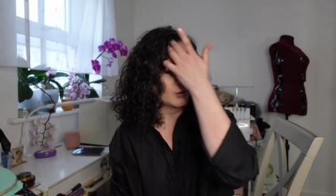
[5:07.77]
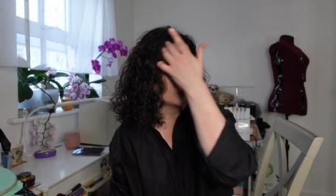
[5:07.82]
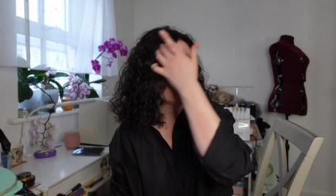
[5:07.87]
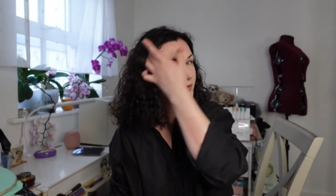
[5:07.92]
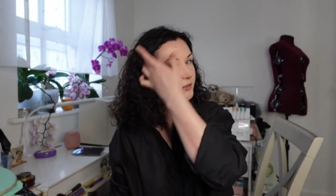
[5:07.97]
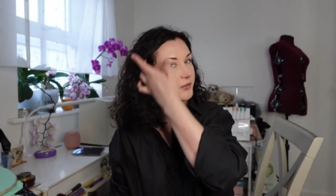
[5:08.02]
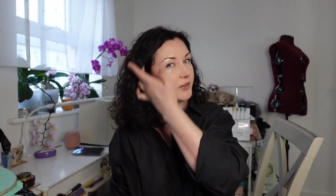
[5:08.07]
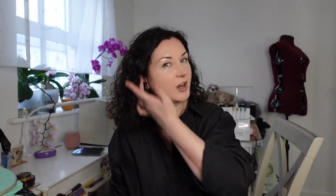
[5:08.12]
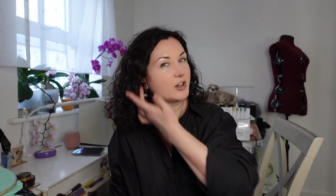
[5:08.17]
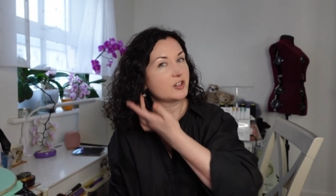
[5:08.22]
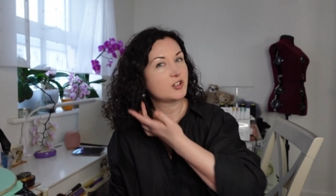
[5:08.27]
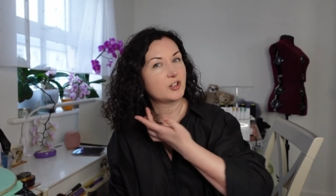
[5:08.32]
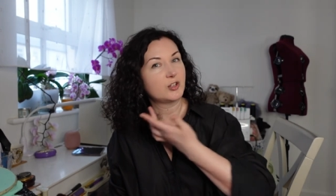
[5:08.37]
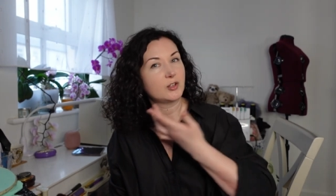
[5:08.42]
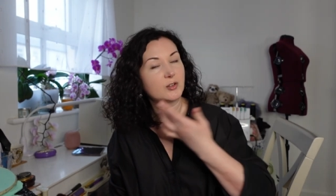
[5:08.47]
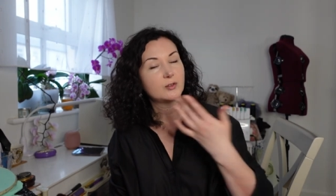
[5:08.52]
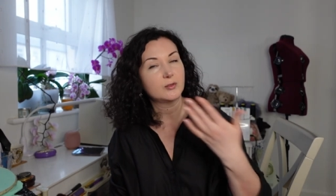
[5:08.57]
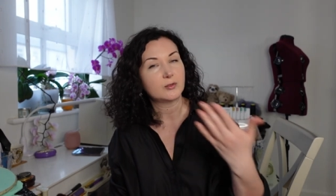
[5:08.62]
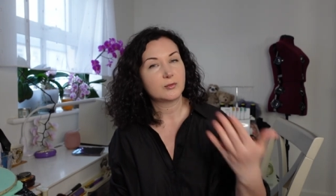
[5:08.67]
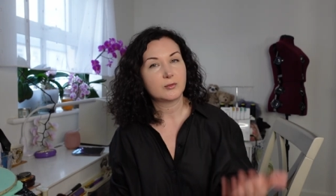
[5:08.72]
on the
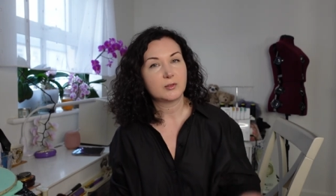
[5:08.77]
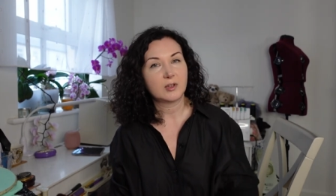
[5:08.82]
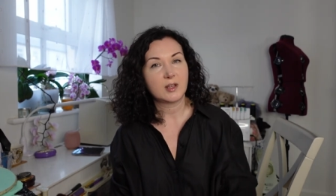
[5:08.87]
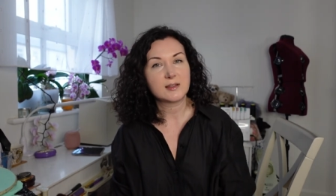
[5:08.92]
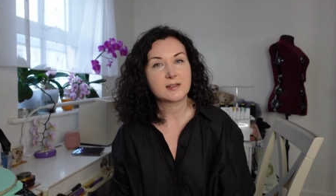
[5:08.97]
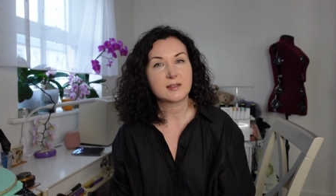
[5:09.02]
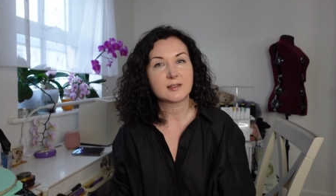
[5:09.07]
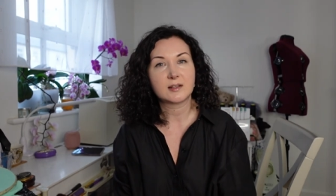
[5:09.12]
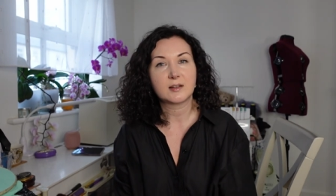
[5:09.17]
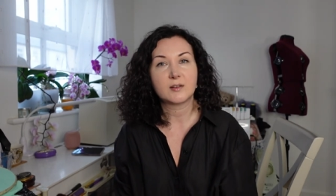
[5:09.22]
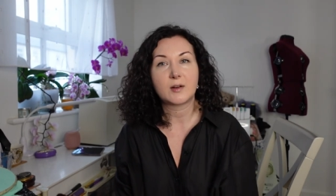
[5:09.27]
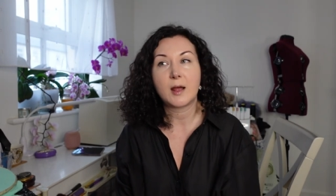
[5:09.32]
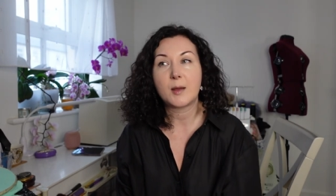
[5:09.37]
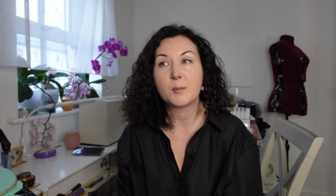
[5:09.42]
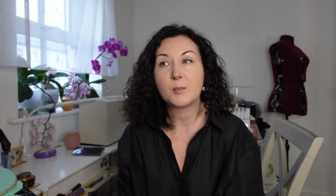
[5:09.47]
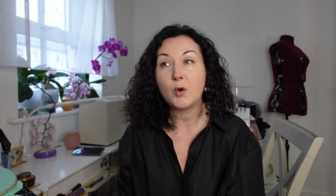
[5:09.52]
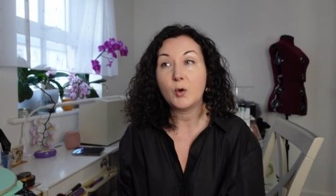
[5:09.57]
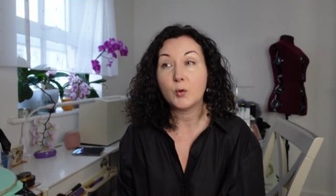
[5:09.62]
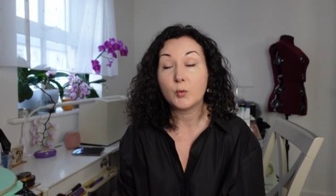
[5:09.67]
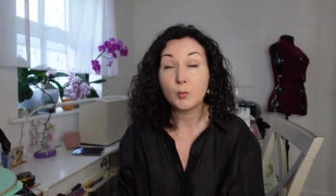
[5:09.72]
Russian
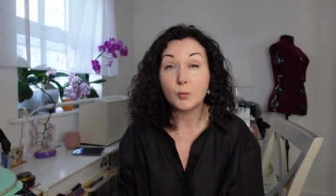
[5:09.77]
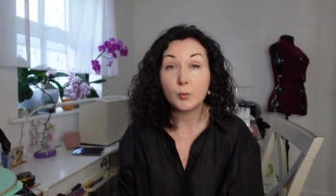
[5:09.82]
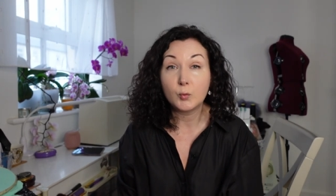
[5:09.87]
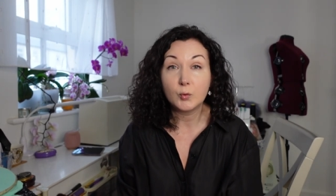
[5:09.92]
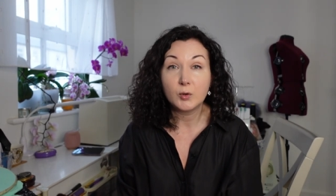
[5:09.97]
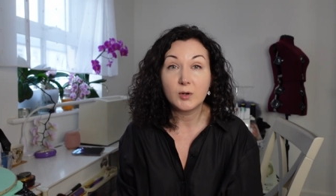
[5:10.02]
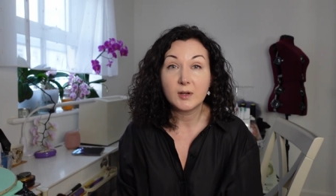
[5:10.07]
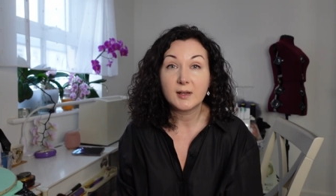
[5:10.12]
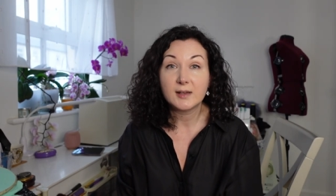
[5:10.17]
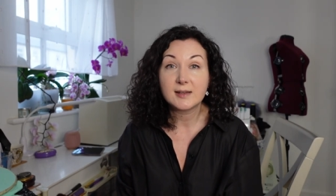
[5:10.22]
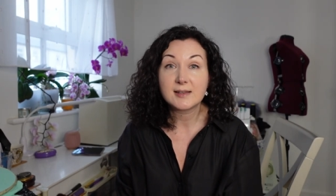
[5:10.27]
Instagram who